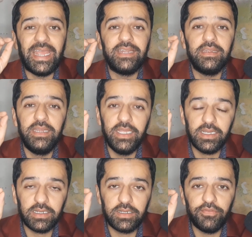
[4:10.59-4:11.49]
and
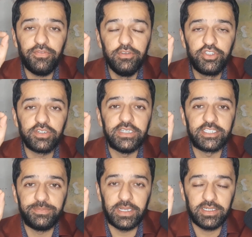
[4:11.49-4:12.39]
their future
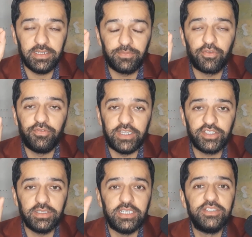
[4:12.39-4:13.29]
expected
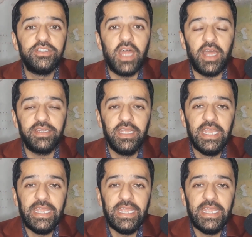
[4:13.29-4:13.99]
profession is not